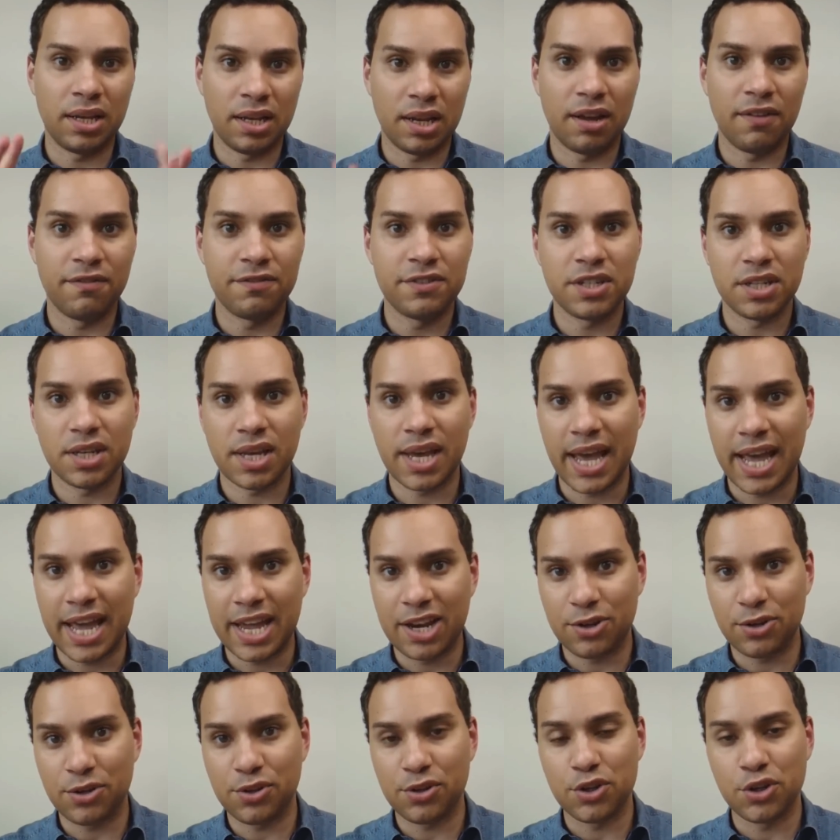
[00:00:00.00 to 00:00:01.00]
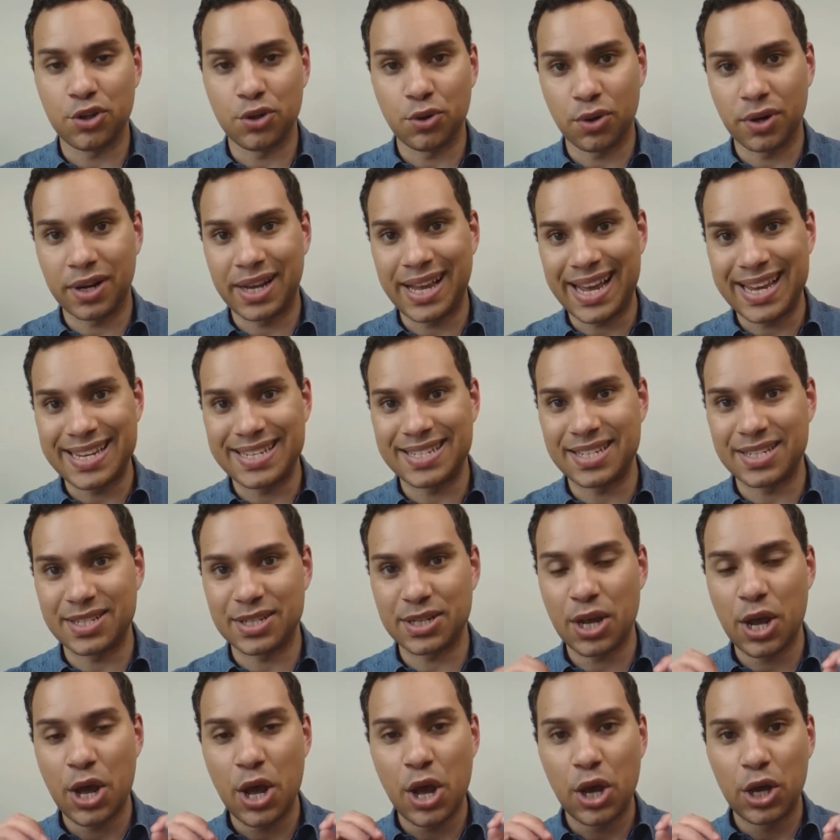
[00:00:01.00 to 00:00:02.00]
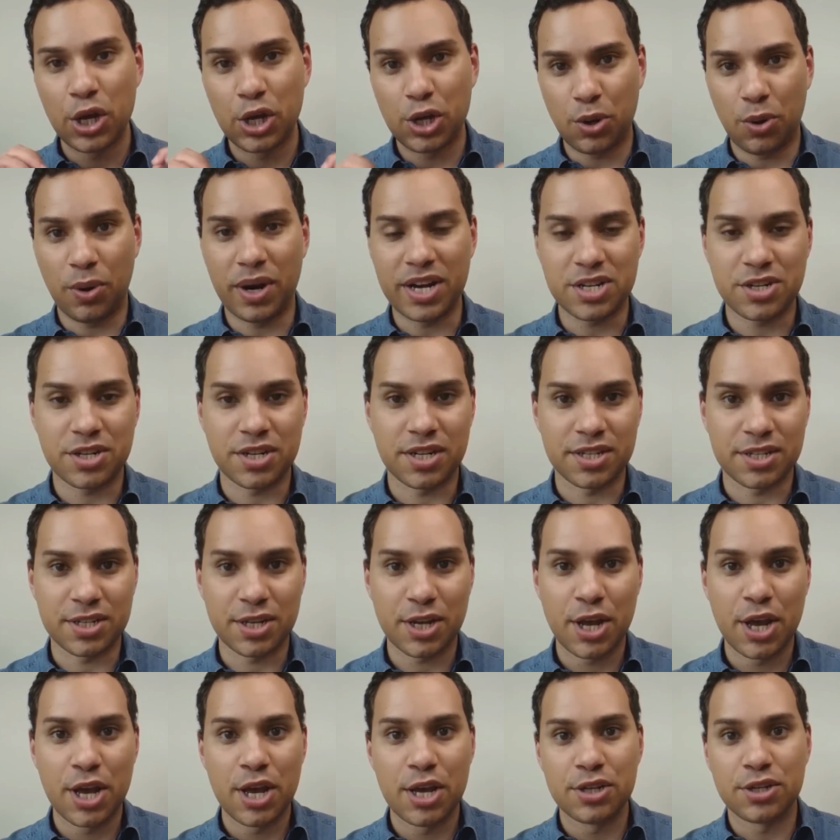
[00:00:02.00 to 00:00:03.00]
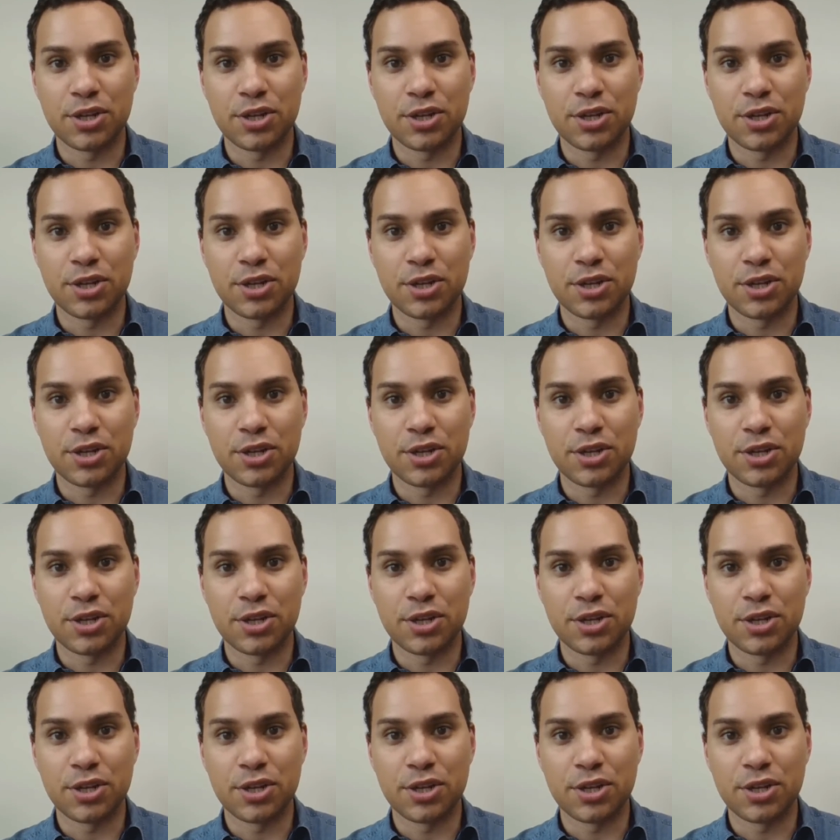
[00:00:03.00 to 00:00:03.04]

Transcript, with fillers: Love to handle your guys's questions.